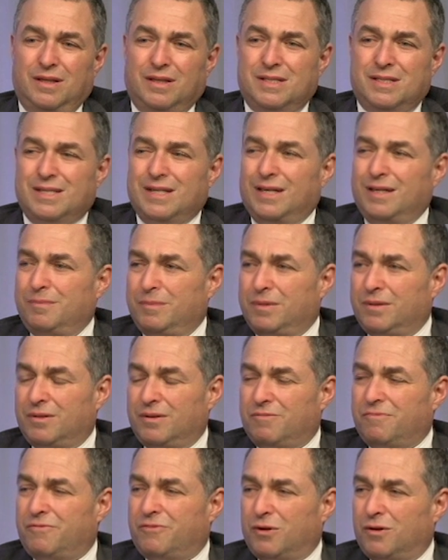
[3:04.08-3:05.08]
excitement, or
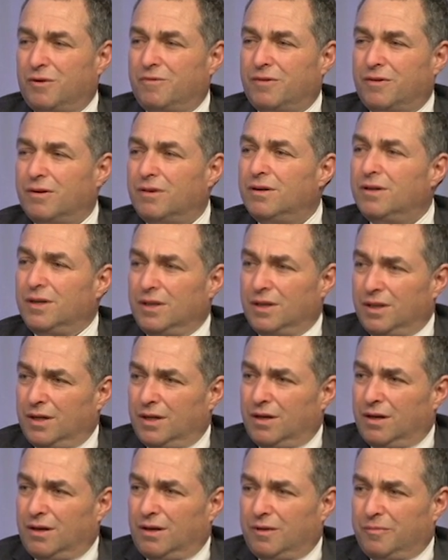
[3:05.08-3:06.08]
the fervor
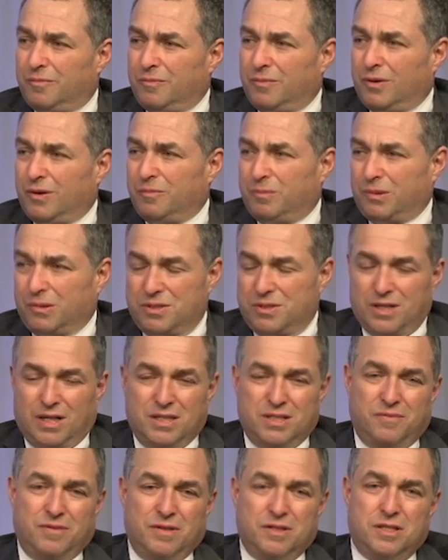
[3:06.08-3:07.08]
on both
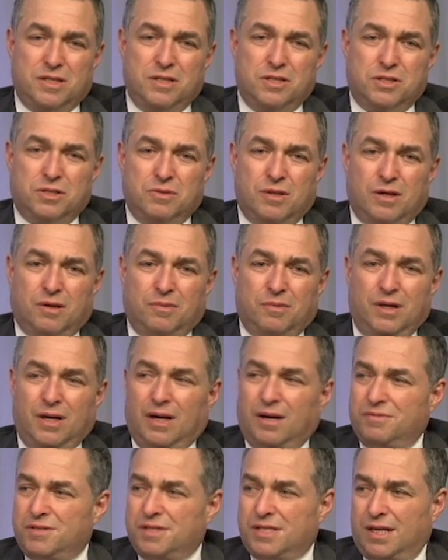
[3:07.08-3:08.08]
sides of this issue, that we
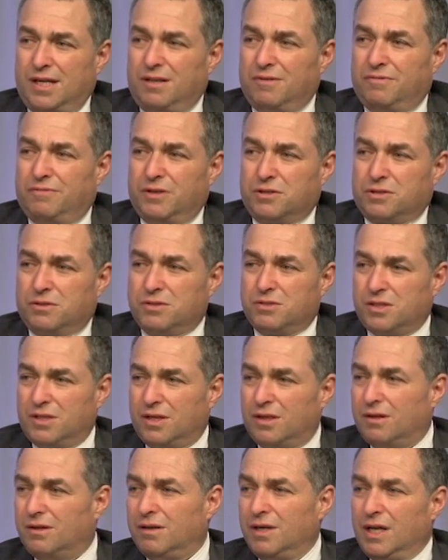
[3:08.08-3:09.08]
have state officials
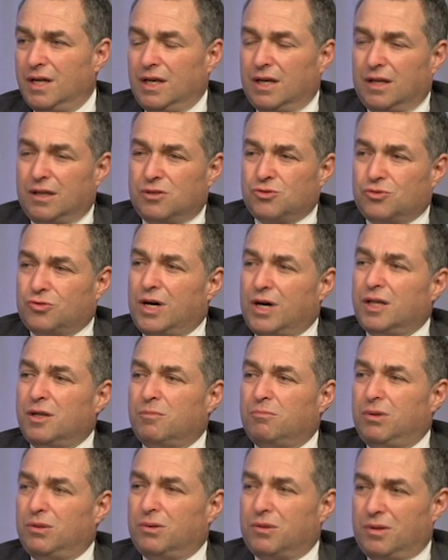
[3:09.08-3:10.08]
that are trying to
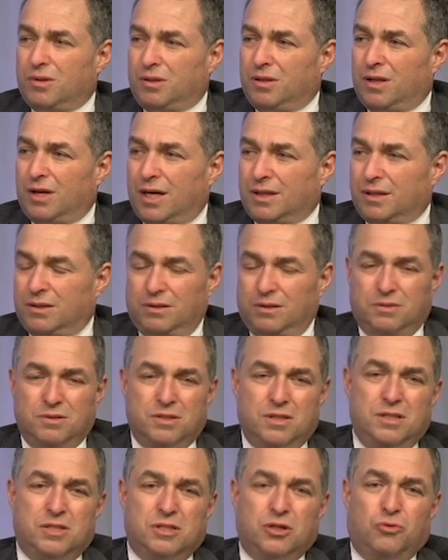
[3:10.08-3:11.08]
blur the line. And there are
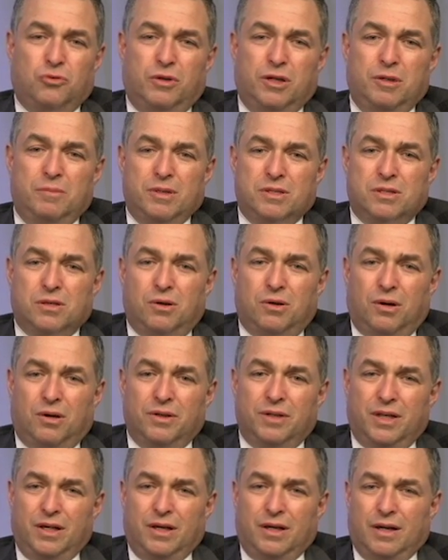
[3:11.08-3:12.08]
these agreements
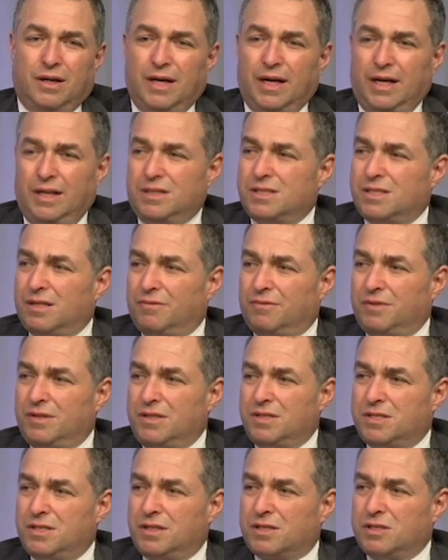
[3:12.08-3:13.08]
called
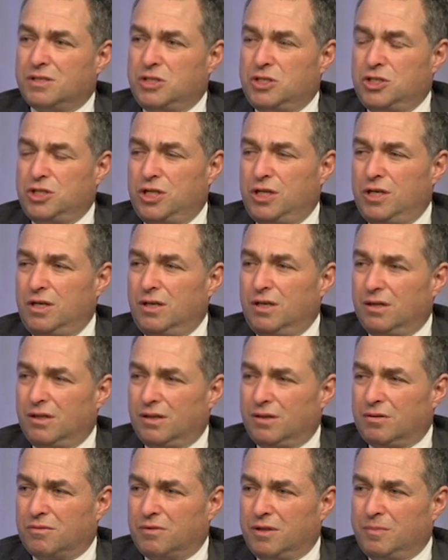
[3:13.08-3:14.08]
876G
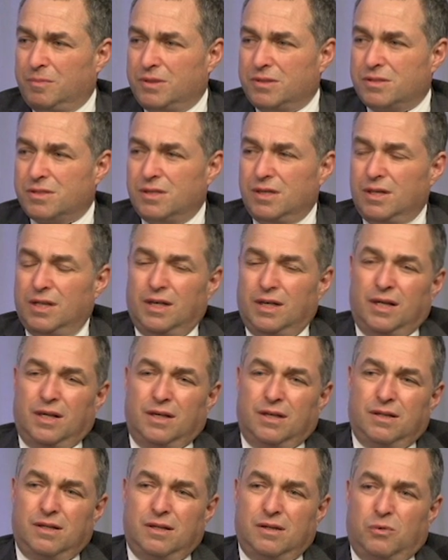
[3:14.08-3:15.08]
agreements,
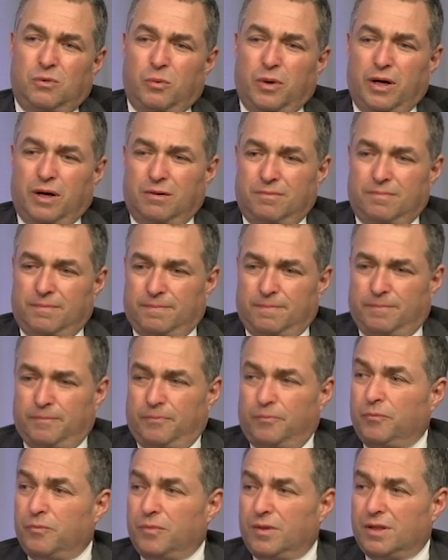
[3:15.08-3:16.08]
where
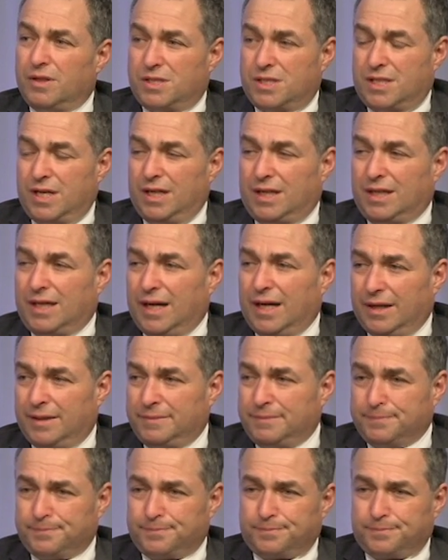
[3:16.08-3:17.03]
the state can,